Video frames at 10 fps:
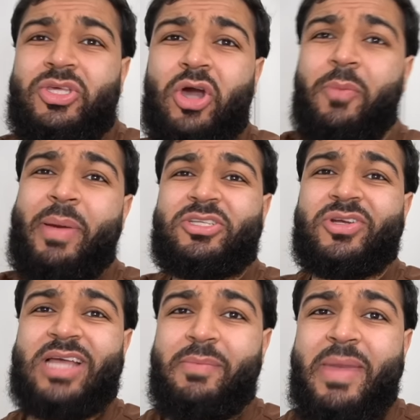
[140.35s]
Yo,
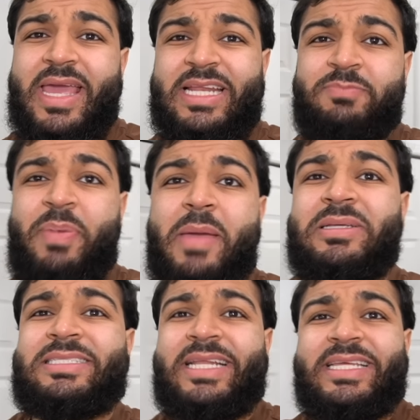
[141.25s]
Basers, I'm making this
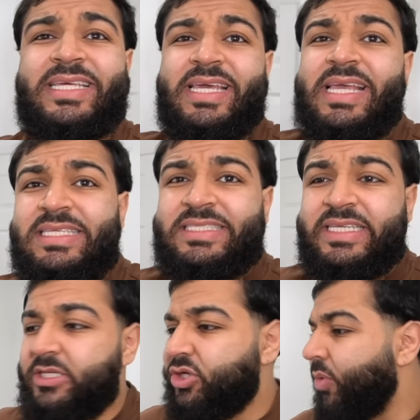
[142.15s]
babysitting
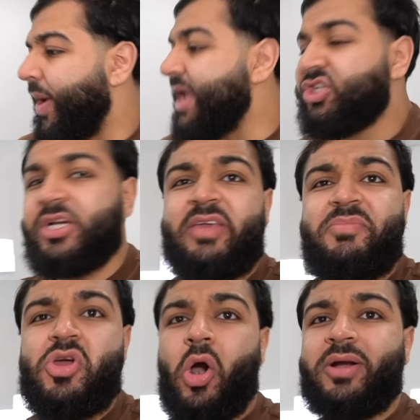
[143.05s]
easy. Yo, why are you trying to give
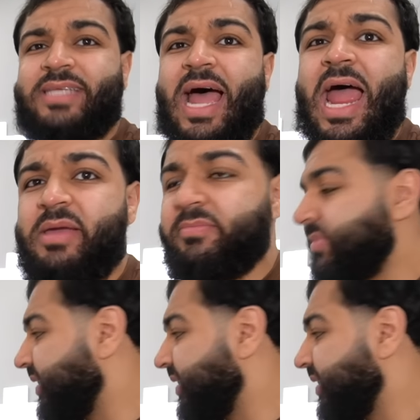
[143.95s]
me a hard time?